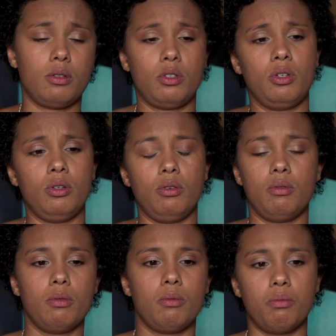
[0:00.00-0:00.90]
to
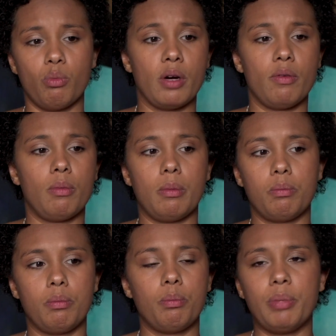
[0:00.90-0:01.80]
work,
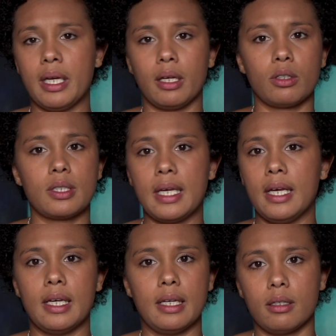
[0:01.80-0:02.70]
being
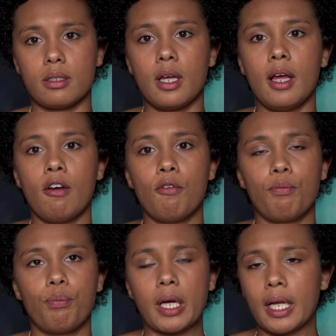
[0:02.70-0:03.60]
seen and
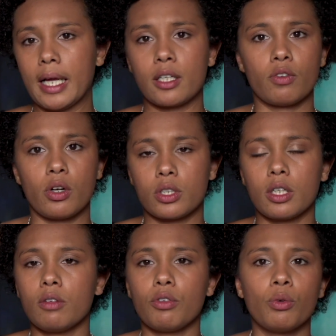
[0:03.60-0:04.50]
a collector
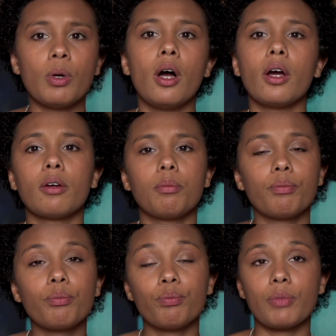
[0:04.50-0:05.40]
asking for your work.
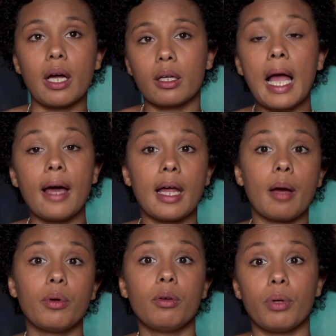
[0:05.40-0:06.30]
That can
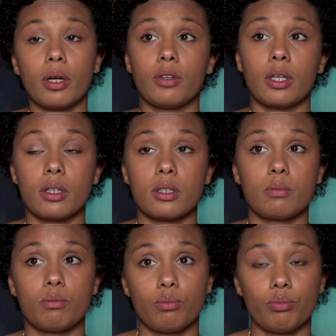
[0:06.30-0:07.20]
happen, but I think
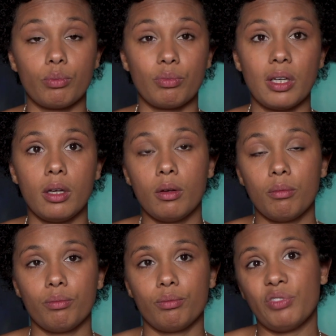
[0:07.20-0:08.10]
it's
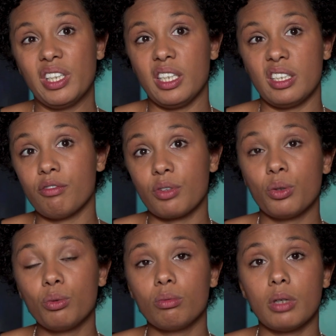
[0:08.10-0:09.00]
really
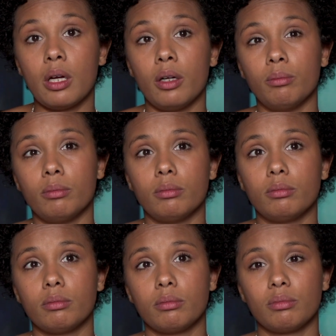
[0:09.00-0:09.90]
difficult.
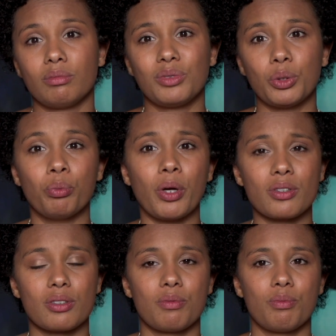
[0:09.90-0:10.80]
It's
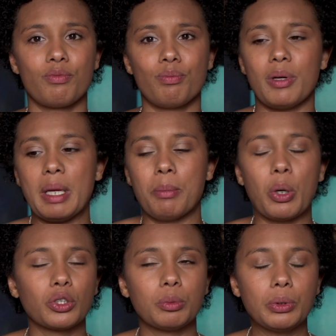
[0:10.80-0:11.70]
almost
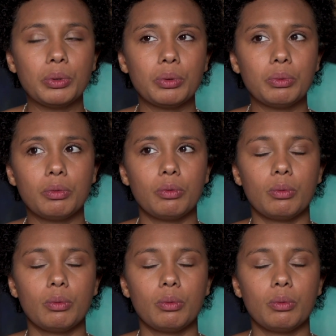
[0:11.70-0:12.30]
impossible.